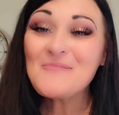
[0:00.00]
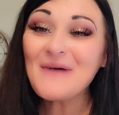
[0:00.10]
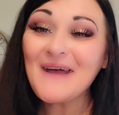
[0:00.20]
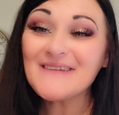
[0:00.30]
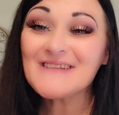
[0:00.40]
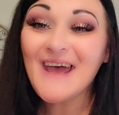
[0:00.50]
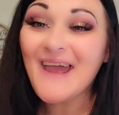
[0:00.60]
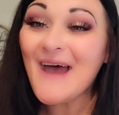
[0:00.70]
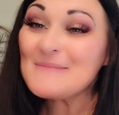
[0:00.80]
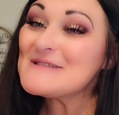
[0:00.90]
But
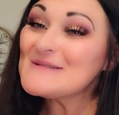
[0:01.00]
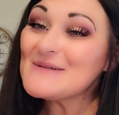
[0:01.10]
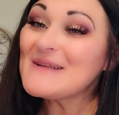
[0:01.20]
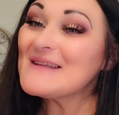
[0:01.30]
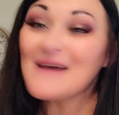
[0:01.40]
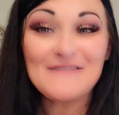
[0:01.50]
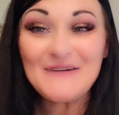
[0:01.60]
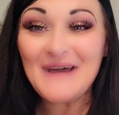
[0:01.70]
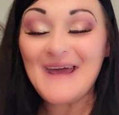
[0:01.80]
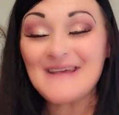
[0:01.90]
I absolutely love
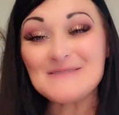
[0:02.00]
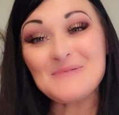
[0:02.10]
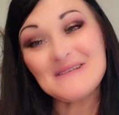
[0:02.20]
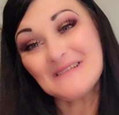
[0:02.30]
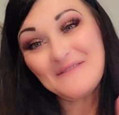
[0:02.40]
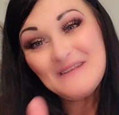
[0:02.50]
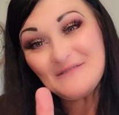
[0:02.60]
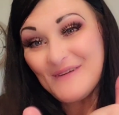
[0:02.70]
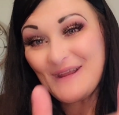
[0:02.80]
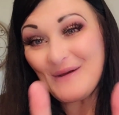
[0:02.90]
you guys. Please give
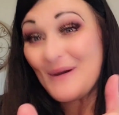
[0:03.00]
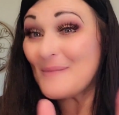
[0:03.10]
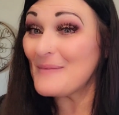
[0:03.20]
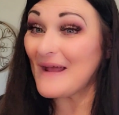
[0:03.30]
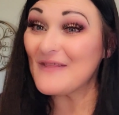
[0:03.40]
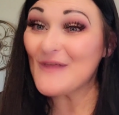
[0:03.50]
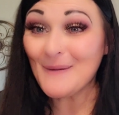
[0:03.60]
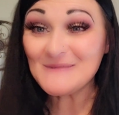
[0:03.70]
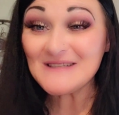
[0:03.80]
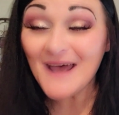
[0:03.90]
this video a big
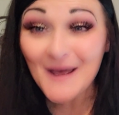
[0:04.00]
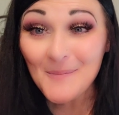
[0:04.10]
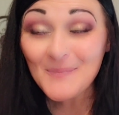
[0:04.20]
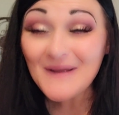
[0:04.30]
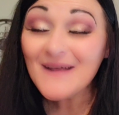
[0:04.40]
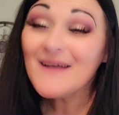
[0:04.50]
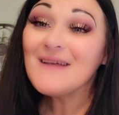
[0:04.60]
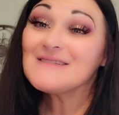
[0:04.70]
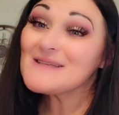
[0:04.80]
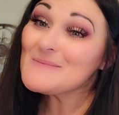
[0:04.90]
thumbs up.
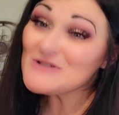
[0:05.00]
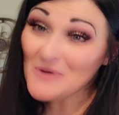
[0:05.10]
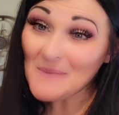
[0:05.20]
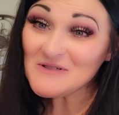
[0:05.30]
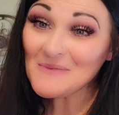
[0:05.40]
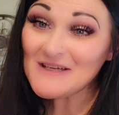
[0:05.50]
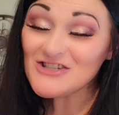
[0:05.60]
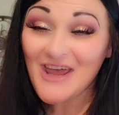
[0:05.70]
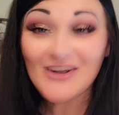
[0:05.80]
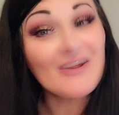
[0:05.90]
Subscribe to my
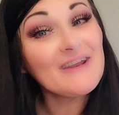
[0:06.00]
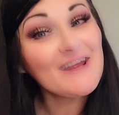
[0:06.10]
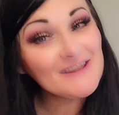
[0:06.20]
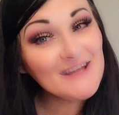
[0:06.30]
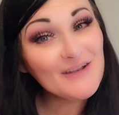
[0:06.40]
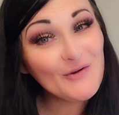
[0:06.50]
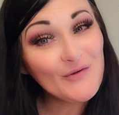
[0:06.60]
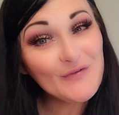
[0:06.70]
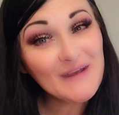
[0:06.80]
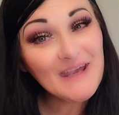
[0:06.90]
channel and hit that
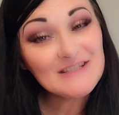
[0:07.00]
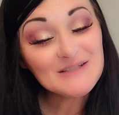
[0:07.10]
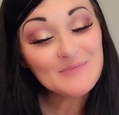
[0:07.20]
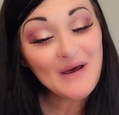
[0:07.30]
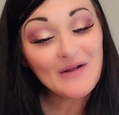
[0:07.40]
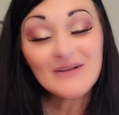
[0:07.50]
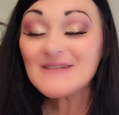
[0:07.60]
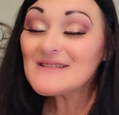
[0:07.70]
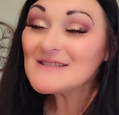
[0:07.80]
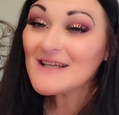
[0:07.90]
notification bell
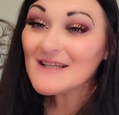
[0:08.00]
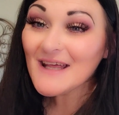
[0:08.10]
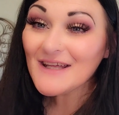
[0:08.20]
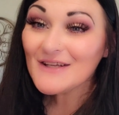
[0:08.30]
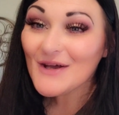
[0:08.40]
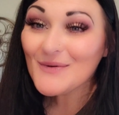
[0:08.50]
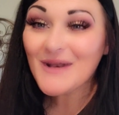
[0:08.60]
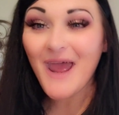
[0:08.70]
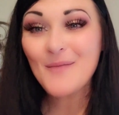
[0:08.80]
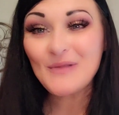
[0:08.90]
because it's going to let you know
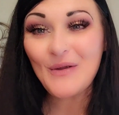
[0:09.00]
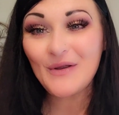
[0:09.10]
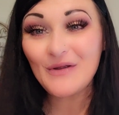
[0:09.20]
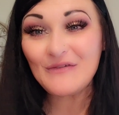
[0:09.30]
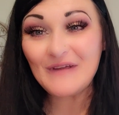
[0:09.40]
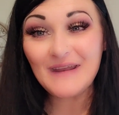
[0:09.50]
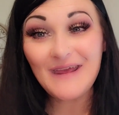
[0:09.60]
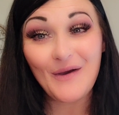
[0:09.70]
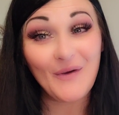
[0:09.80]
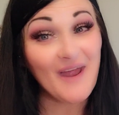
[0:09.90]
when I upload a new
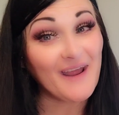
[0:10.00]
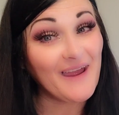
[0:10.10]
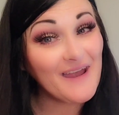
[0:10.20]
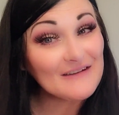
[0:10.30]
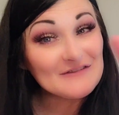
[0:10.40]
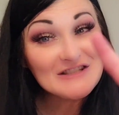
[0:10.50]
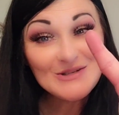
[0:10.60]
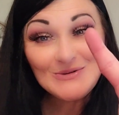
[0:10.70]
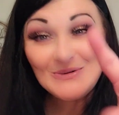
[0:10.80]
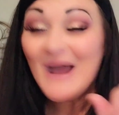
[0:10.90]
video. And I have
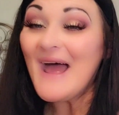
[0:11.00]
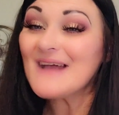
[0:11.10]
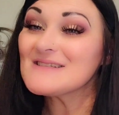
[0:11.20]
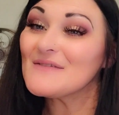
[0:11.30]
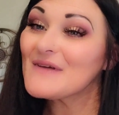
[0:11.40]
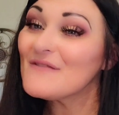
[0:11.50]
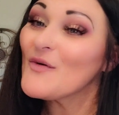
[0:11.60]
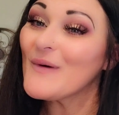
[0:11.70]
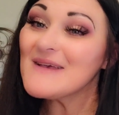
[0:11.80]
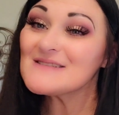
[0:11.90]
two active
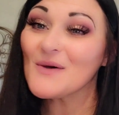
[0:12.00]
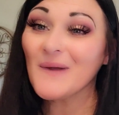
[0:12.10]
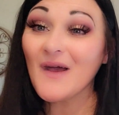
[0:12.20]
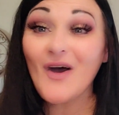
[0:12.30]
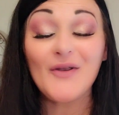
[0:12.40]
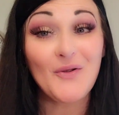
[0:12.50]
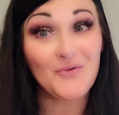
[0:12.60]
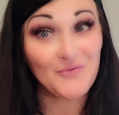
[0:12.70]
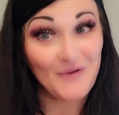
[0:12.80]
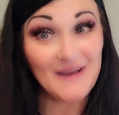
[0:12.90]
giveaways going on
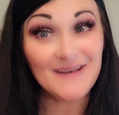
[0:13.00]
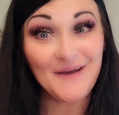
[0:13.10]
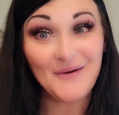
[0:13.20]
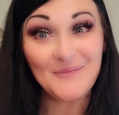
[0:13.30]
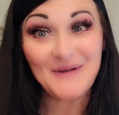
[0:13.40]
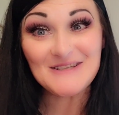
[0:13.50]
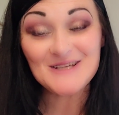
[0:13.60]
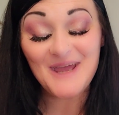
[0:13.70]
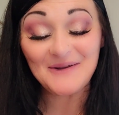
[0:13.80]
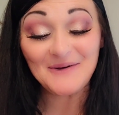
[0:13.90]
right now on my
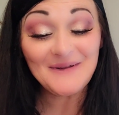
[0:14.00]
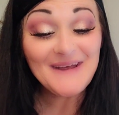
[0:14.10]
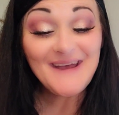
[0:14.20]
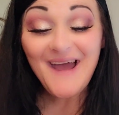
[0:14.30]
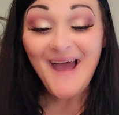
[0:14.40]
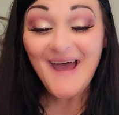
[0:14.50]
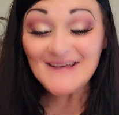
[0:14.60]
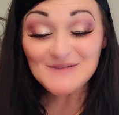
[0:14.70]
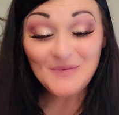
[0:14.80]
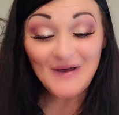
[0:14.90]
channel,
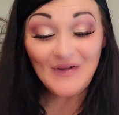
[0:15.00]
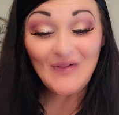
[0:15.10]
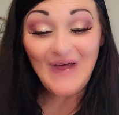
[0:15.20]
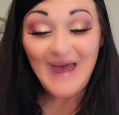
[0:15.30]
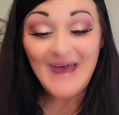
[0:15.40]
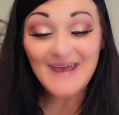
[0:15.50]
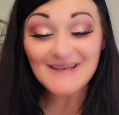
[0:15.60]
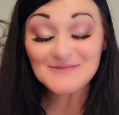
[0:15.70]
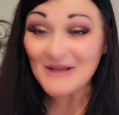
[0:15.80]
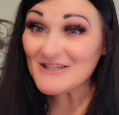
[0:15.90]
as well
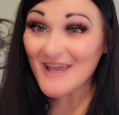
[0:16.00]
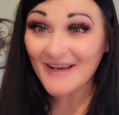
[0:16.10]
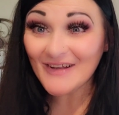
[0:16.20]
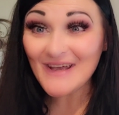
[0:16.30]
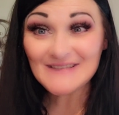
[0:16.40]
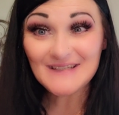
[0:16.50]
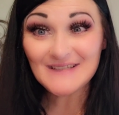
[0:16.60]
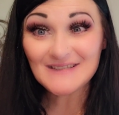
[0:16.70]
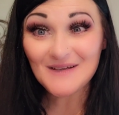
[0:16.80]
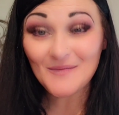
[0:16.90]
as my channel has
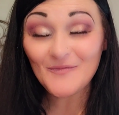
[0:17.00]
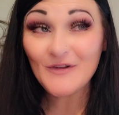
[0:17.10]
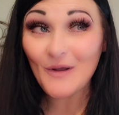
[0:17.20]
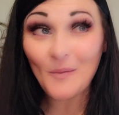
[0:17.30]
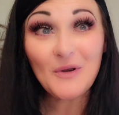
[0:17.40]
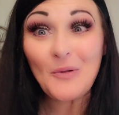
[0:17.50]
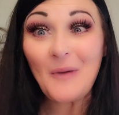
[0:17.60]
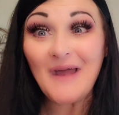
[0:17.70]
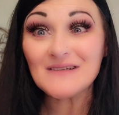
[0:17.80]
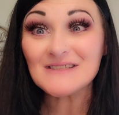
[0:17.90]
sent some phenomenal
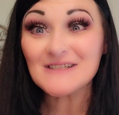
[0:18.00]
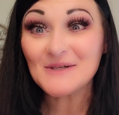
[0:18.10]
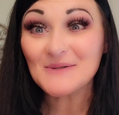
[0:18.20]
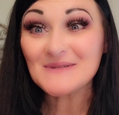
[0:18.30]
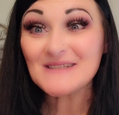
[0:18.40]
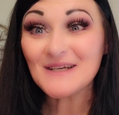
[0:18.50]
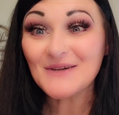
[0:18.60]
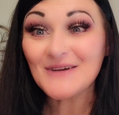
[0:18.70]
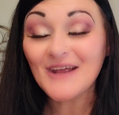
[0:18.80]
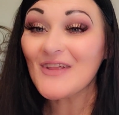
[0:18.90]
milestones
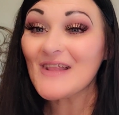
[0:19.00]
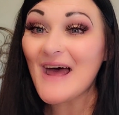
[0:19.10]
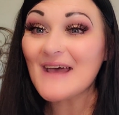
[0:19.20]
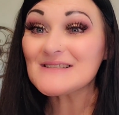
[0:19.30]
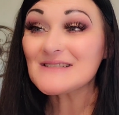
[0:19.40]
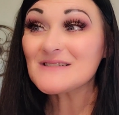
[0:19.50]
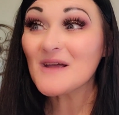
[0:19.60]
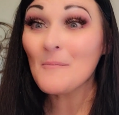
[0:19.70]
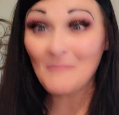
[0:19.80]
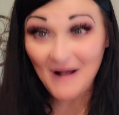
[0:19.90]
here in the last
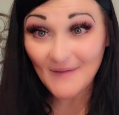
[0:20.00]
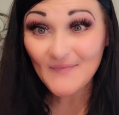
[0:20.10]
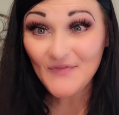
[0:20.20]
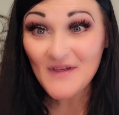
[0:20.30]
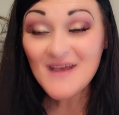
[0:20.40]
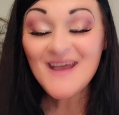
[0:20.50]
month.